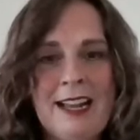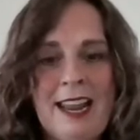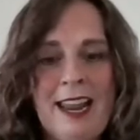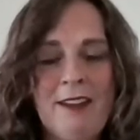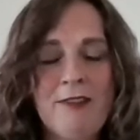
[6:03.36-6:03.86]

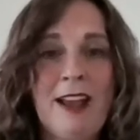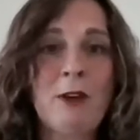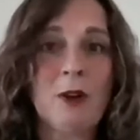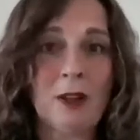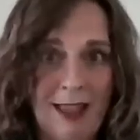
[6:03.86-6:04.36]
a
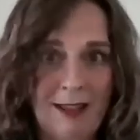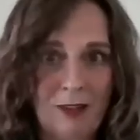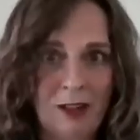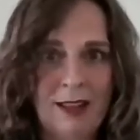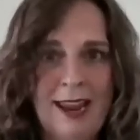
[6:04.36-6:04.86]
federal
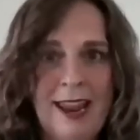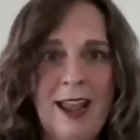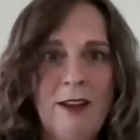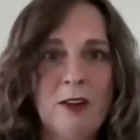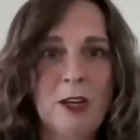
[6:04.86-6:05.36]
level
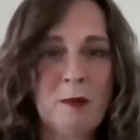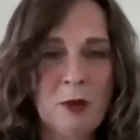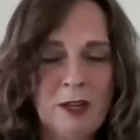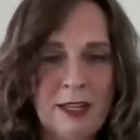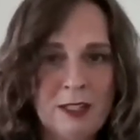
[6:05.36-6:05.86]
and
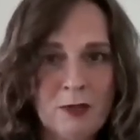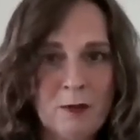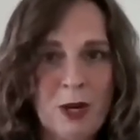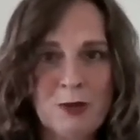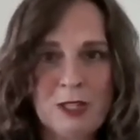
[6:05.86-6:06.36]
communities
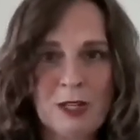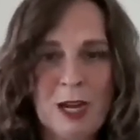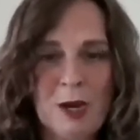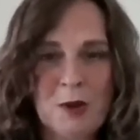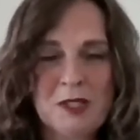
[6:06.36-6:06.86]
from coast to
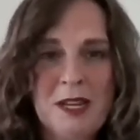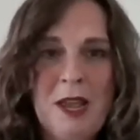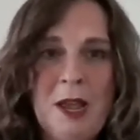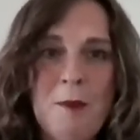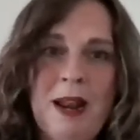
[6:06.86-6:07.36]
coast.
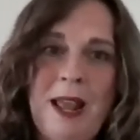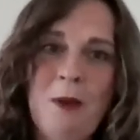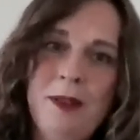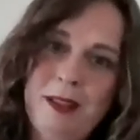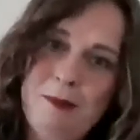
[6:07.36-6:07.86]
But I
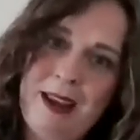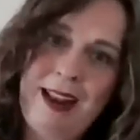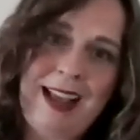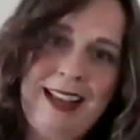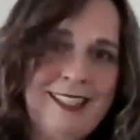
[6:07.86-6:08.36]
will
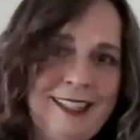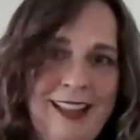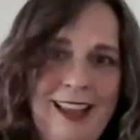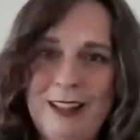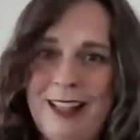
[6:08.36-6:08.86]
admit, I still
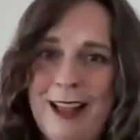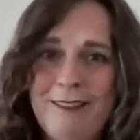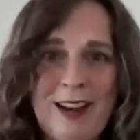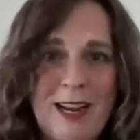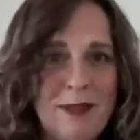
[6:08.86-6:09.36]
have a lot
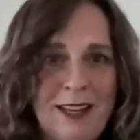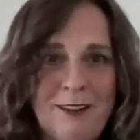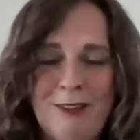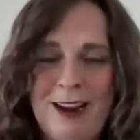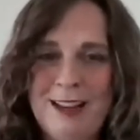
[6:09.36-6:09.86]
of family
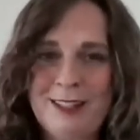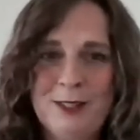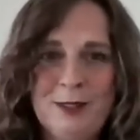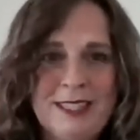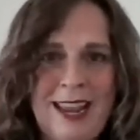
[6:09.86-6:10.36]
and friends
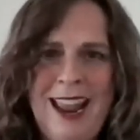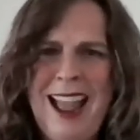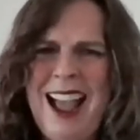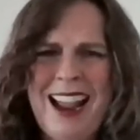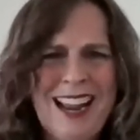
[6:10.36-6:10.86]
who say,
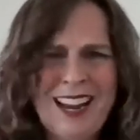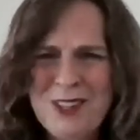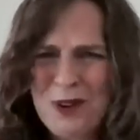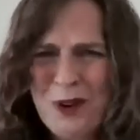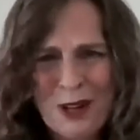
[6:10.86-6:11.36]
I
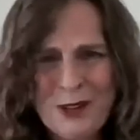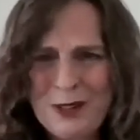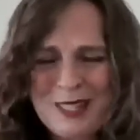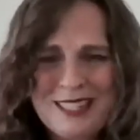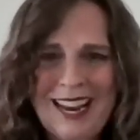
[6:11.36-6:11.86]
don't
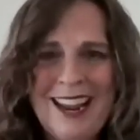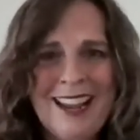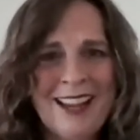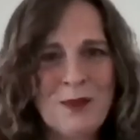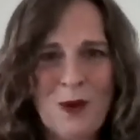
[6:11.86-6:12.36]

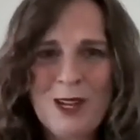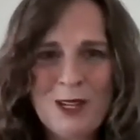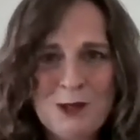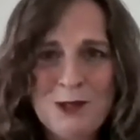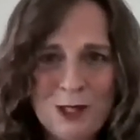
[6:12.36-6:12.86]
understand what
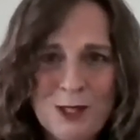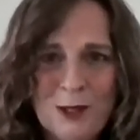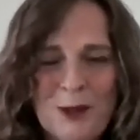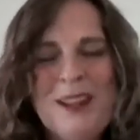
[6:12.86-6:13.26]
you do.